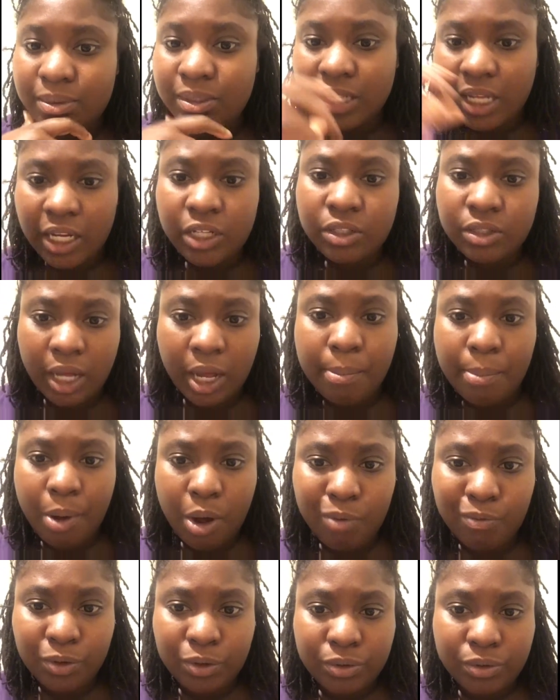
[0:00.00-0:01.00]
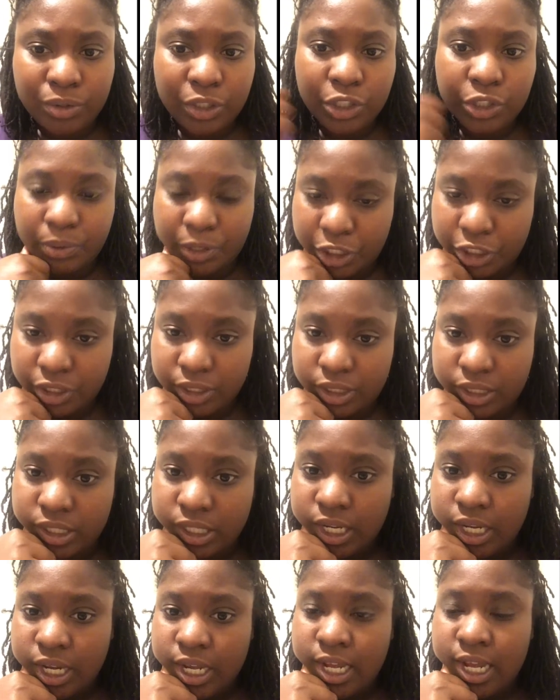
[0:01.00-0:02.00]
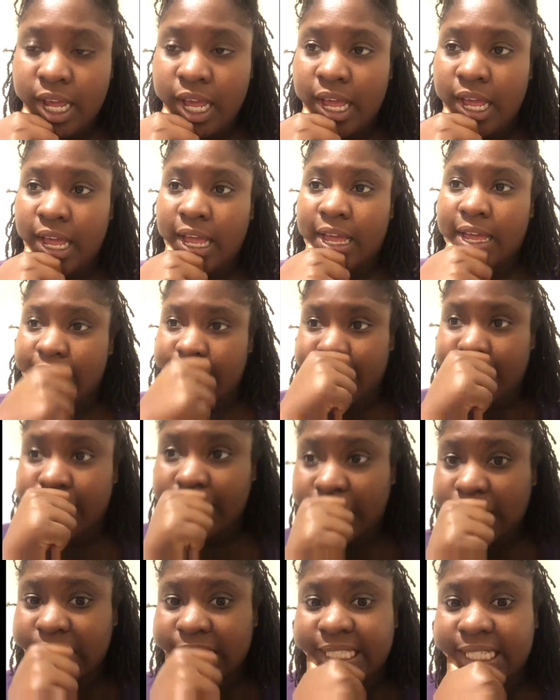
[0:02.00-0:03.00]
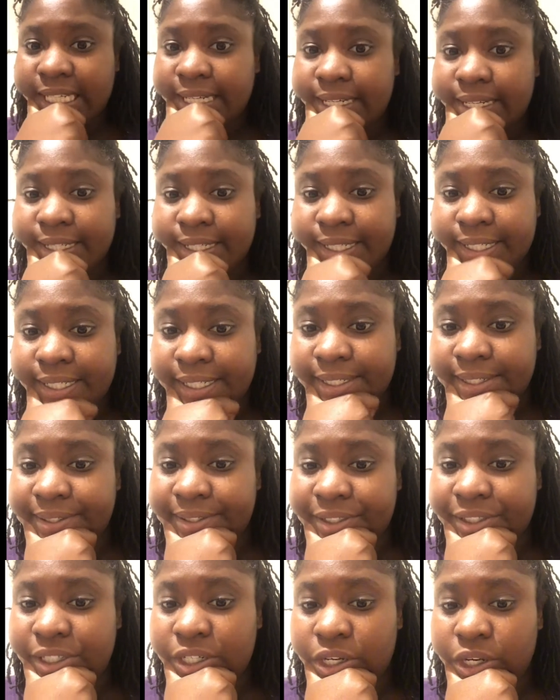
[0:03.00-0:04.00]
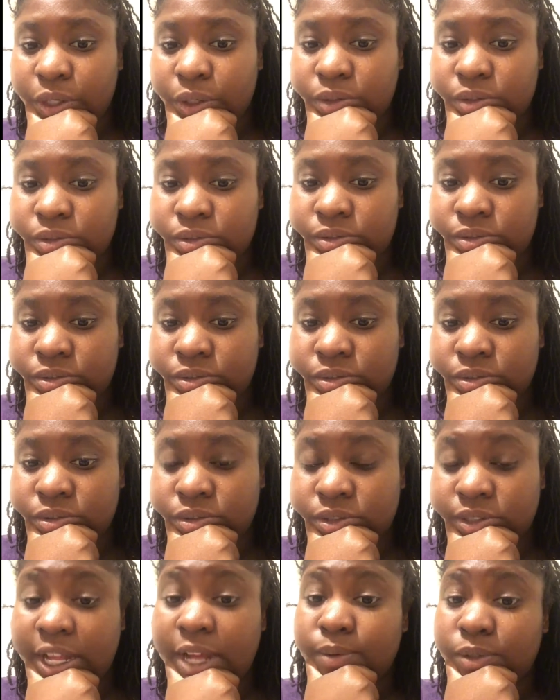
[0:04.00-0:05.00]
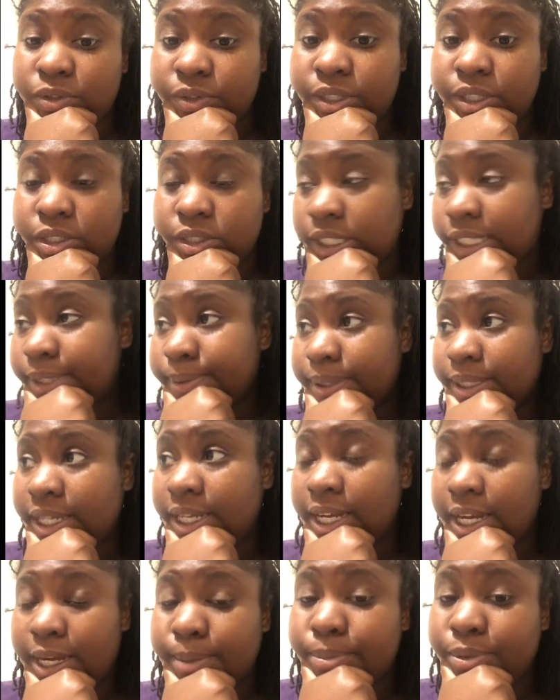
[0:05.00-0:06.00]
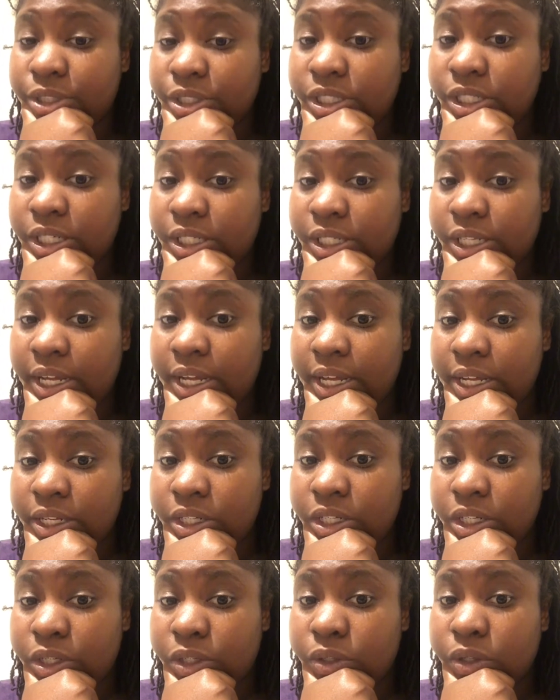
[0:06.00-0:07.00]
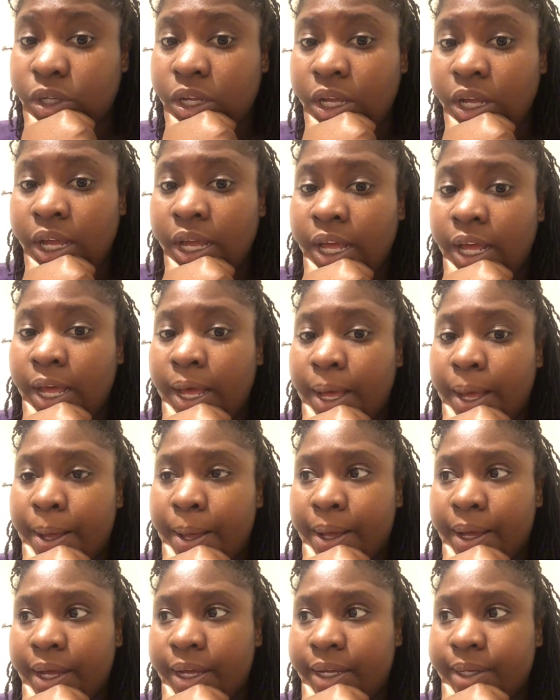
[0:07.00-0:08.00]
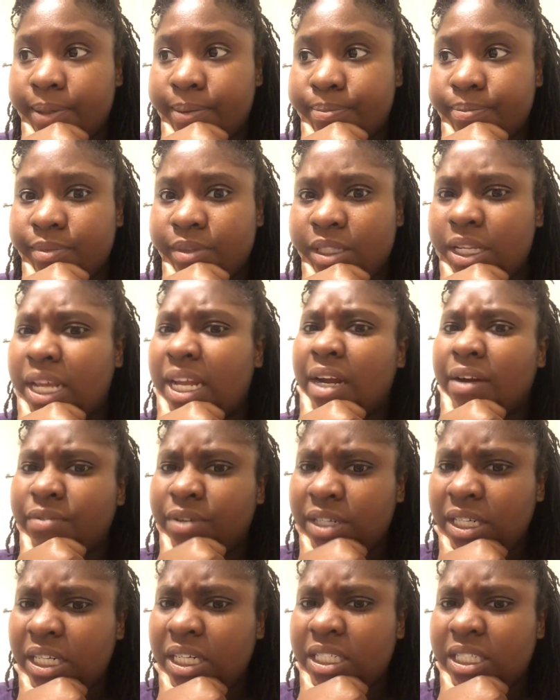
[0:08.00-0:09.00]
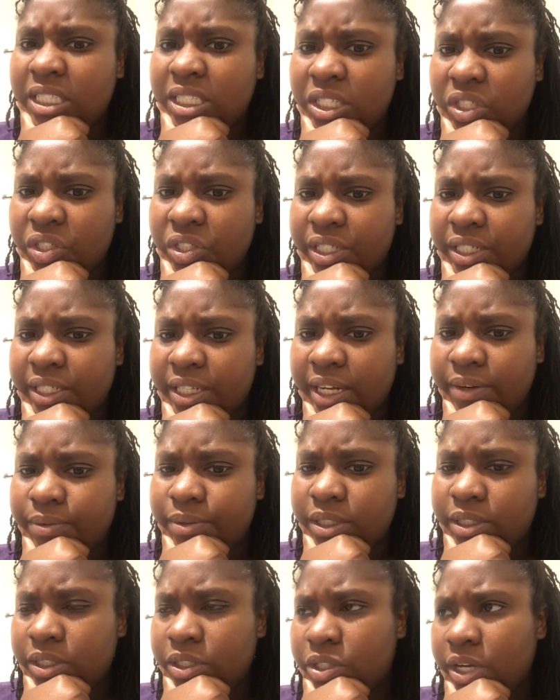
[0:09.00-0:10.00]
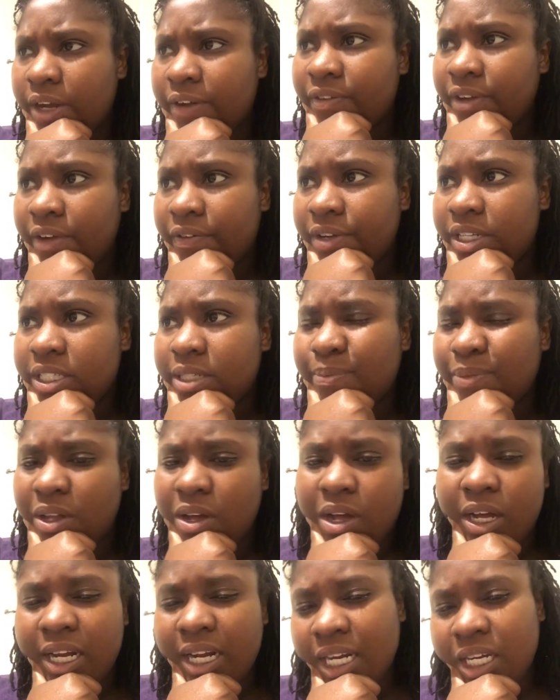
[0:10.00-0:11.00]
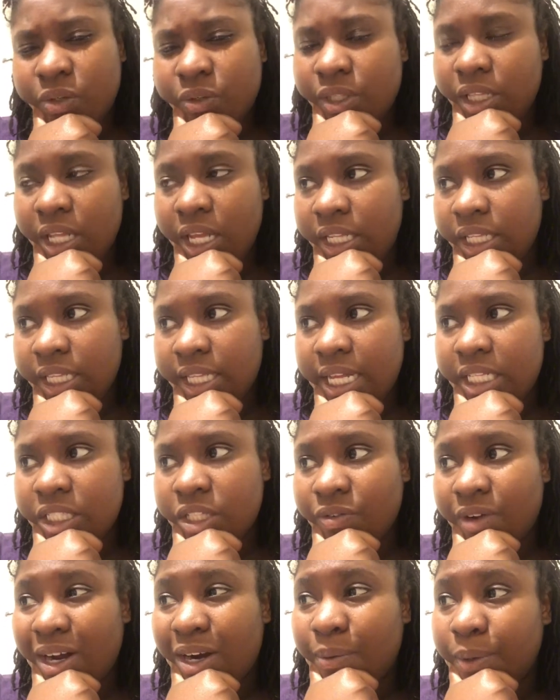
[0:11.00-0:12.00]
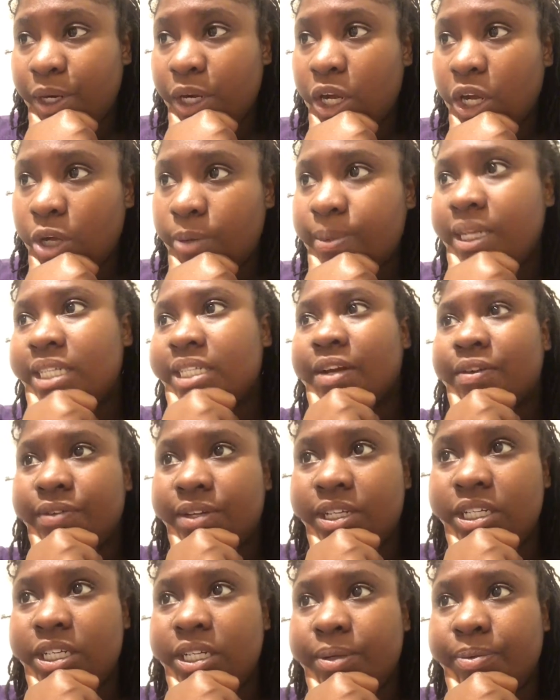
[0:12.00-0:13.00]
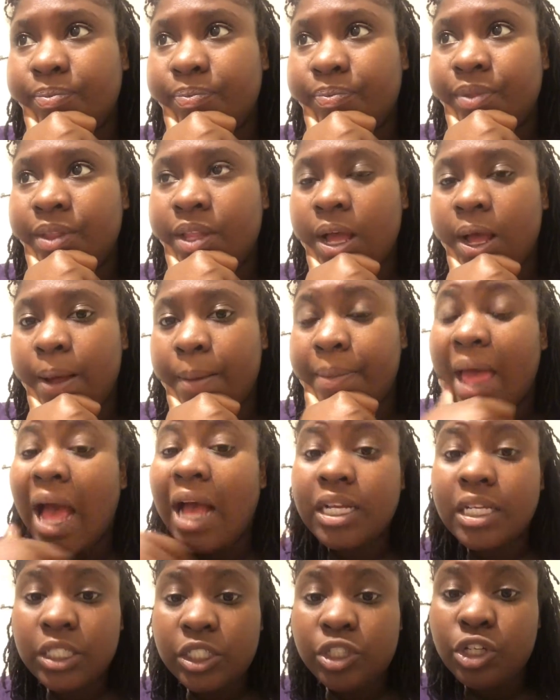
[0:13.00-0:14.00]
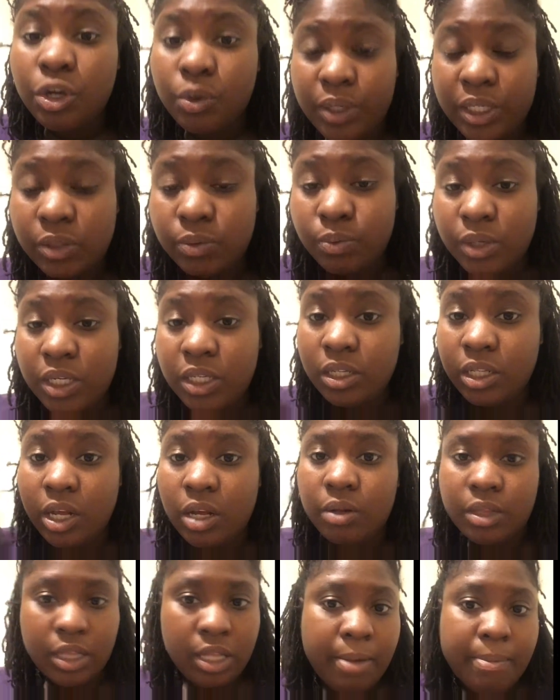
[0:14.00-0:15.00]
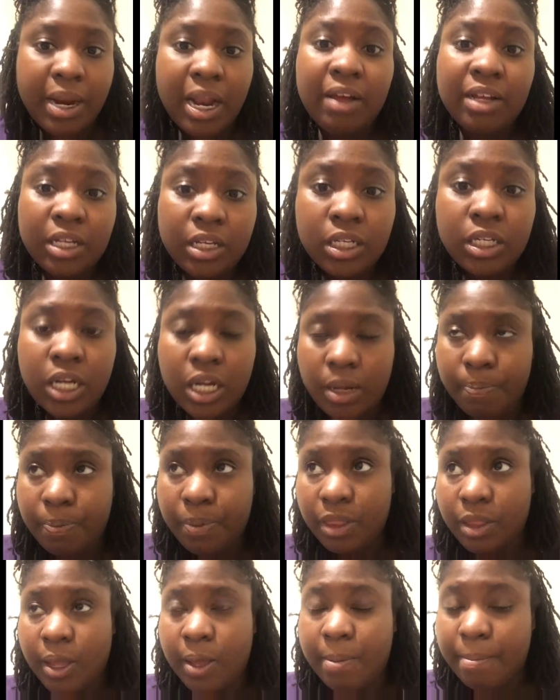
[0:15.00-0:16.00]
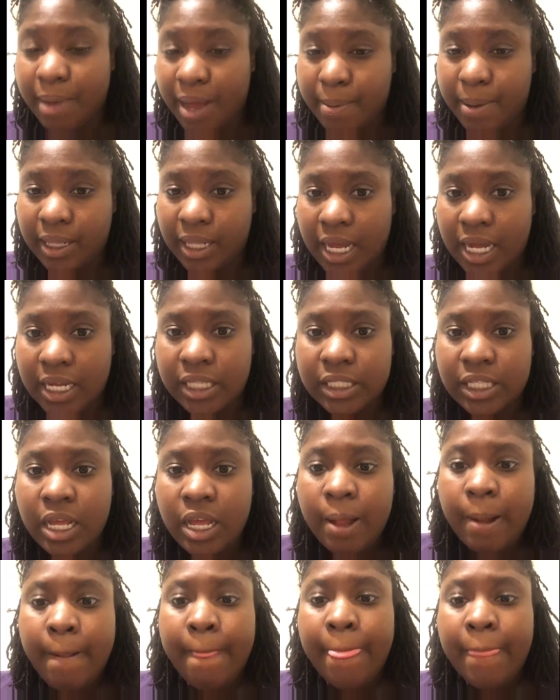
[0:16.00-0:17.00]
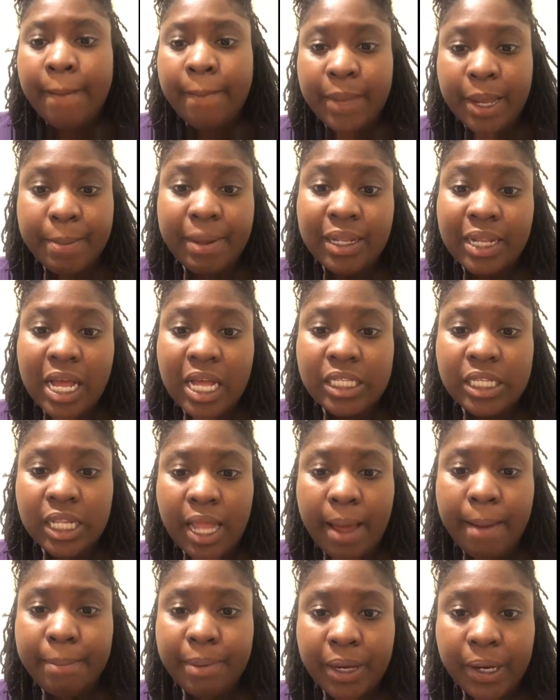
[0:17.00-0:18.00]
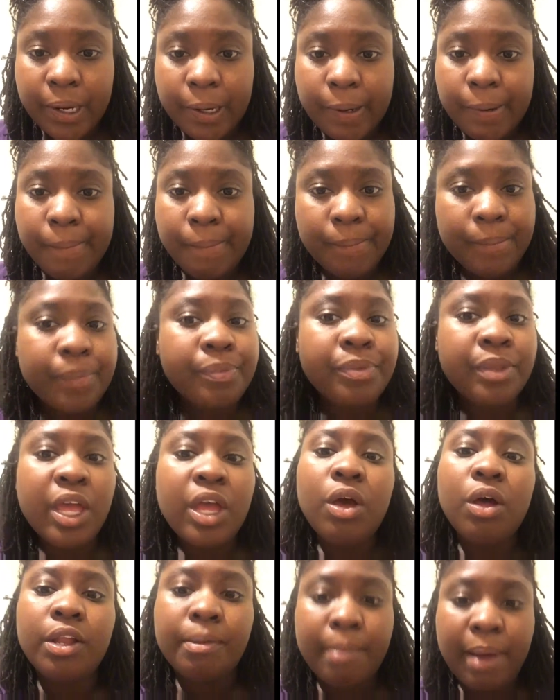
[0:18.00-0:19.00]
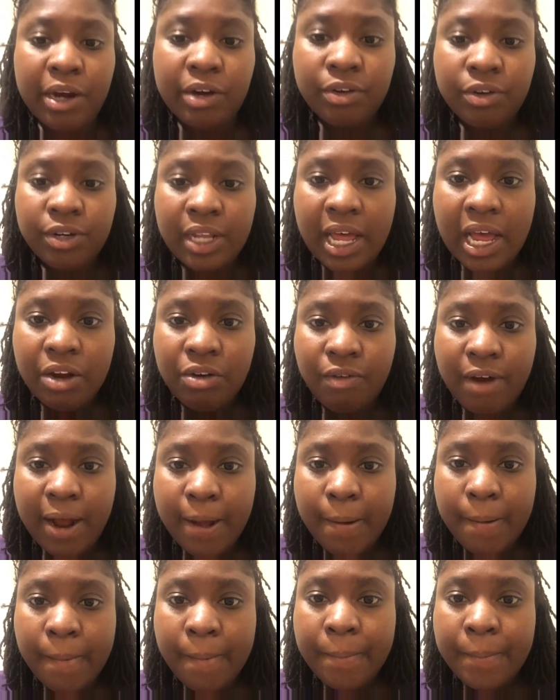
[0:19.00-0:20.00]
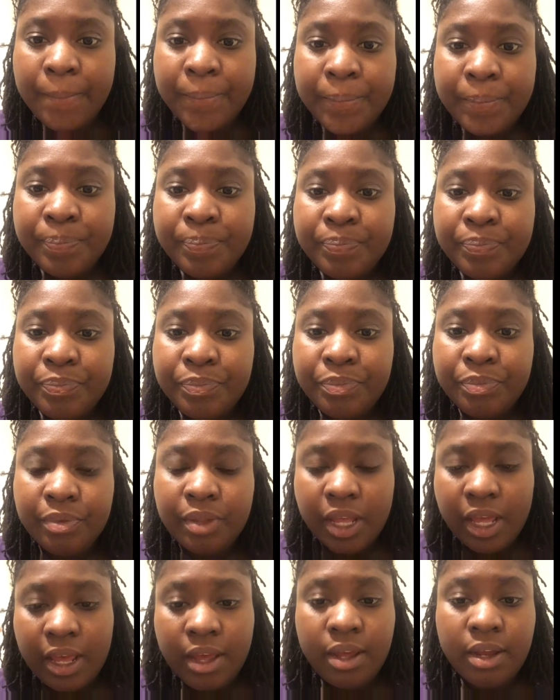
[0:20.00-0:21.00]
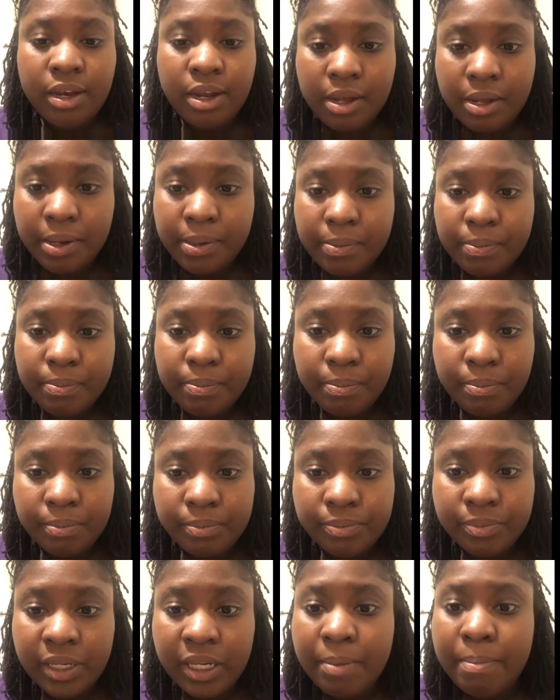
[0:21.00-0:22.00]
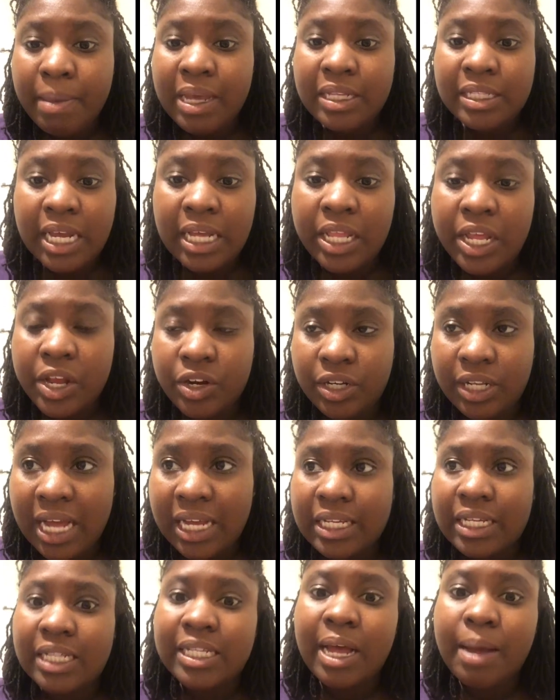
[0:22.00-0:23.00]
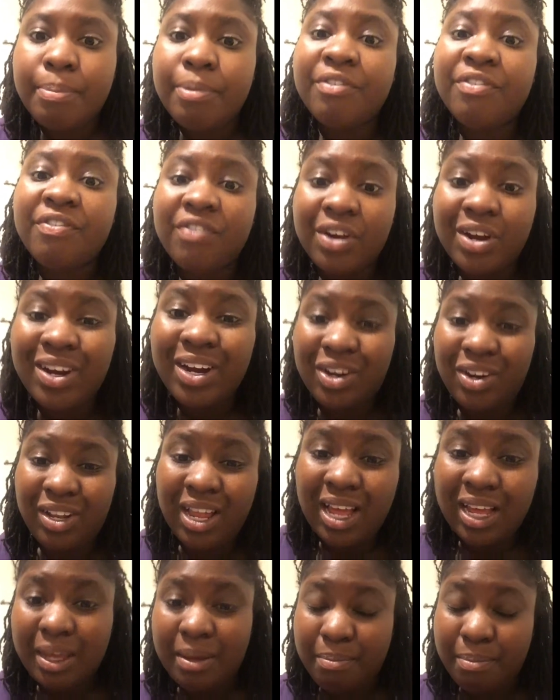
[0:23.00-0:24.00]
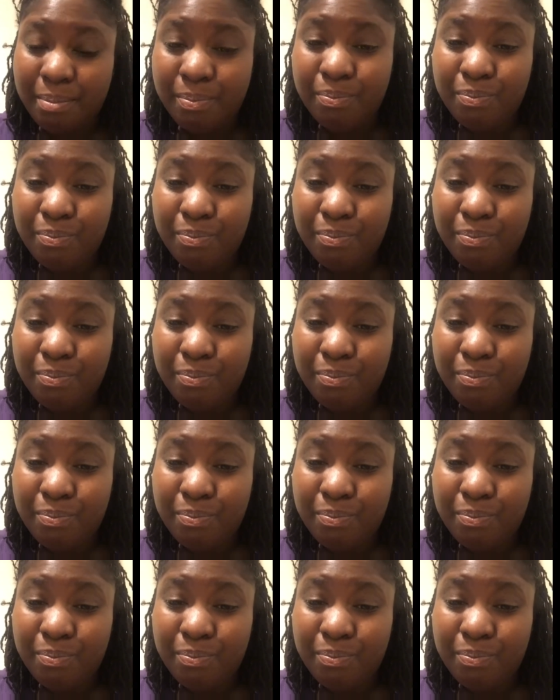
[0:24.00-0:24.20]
like a palm roll situation. And you know, that was real, and I was like, I appreciate that, you know. And I really considered it. I really, you know, I've given it some thought, and I don't think that that's the route I want to go, because I really, I could, you know, I could combine my locks, make my locks a lot bigger, and go the micro lock route, and maintain the interlocking, because I prefer interlocking